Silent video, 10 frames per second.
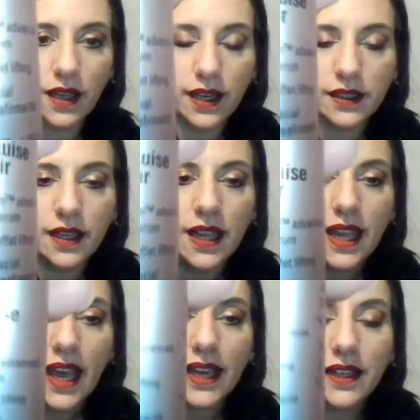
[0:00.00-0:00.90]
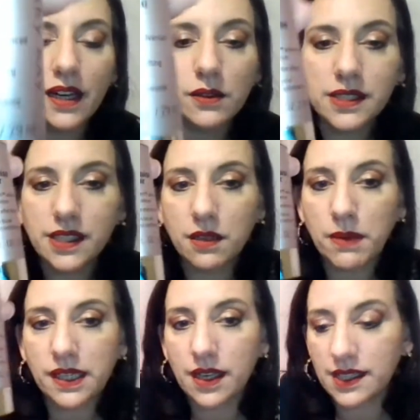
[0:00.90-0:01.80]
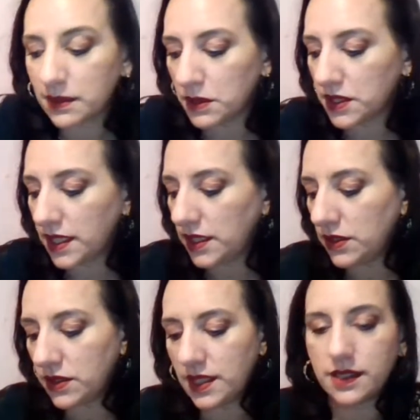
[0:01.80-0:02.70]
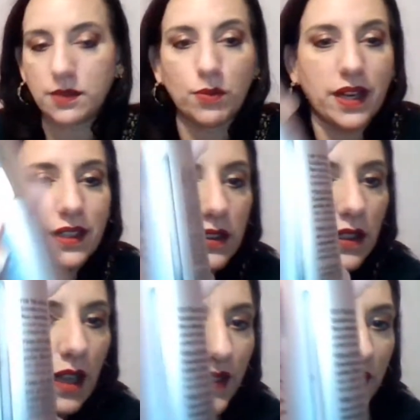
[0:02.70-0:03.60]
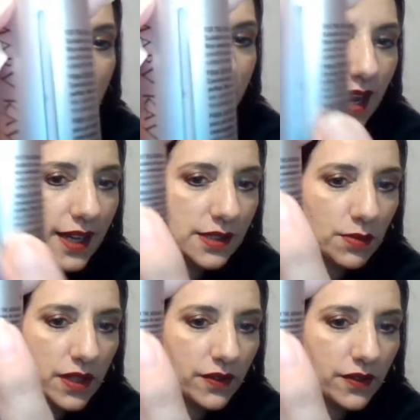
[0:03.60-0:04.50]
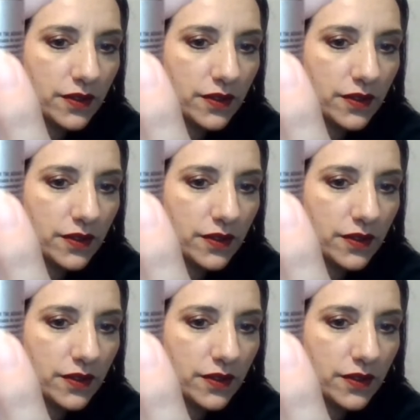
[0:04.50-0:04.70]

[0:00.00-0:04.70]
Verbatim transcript: line and I always tell my customers that use this here, this has one of